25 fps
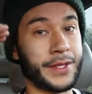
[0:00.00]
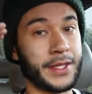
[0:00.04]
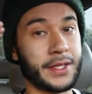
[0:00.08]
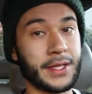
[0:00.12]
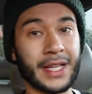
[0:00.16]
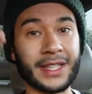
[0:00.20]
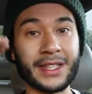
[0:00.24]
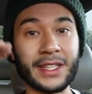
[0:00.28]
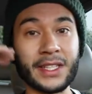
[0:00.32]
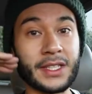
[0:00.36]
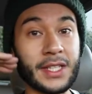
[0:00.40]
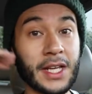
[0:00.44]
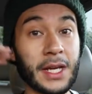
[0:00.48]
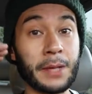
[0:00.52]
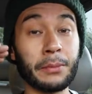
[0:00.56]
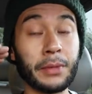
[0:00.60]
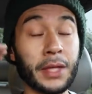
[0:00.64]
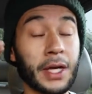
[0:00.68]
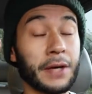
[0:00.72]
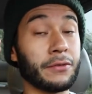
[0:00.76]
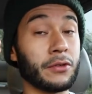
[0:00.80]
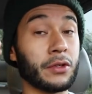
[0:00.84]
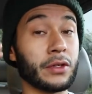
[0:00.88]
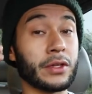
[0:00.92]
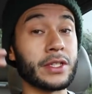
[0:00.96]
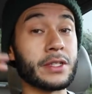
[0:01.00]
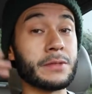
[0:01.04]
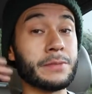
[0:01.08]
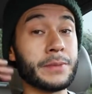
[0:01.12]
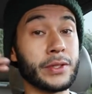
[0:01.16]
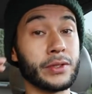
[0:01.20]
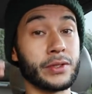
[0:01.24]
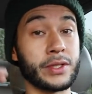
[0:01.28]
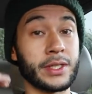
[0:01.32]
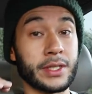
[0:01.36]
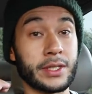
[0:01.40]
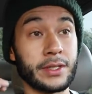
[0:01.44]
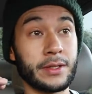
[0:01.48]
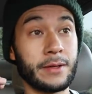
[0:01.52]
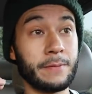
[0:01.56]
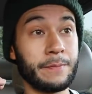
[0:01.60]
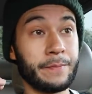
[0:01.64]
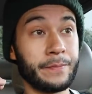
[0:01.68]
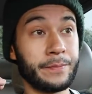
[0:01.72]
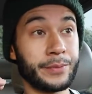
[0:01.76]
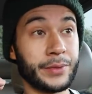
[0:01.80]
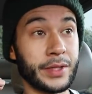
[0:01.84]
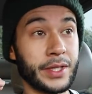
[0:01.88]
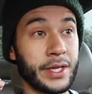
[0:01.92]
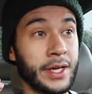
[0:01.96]
at the same level as music.
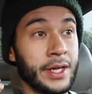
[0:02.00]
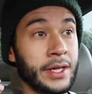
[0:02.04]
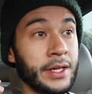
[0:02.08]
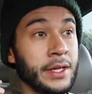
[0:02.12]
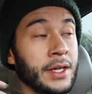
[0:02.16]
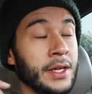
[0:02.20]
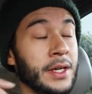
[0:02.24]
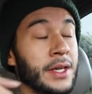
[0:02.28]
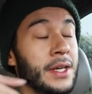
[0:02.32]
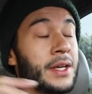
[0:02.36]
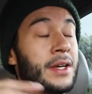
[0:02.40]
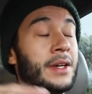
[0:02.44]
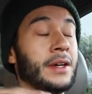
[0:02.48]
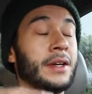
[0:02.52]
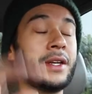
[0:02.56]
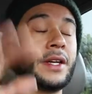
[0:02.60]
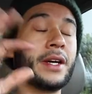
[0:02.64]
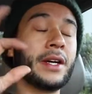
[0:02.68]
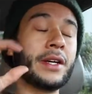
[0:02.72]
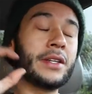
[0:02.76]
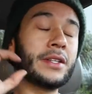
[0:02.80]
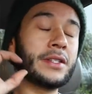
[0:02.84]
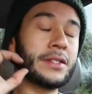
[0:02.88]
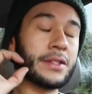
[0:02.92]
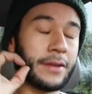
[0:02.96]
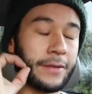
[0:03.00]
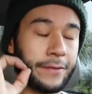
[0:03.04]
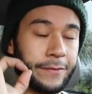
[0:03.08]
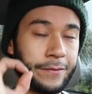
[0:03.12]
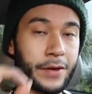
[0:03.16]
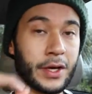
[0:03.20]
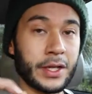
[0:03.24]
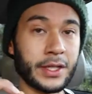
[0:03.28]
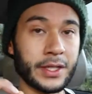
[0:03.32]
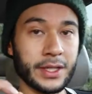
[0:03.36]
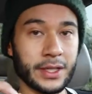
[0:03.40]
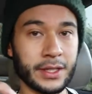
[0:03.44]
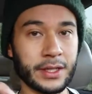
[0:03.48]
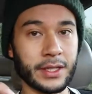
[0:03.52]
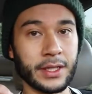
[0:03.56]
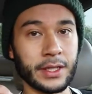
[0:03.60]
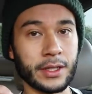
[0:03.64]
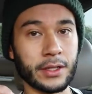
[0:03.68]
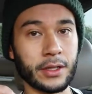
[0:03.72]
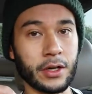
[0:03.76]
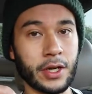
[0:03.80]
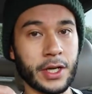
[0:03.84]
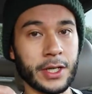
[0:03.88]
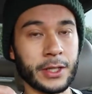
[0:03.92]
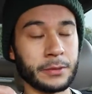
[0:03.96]
Okay, now here's the fucking
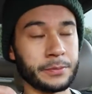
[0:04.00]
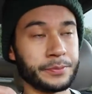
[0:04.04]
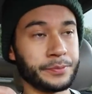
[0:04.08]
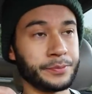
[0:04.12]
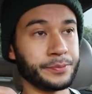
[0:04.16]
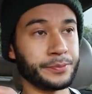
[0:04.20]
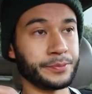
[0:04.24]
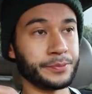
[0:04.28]
thing, all right?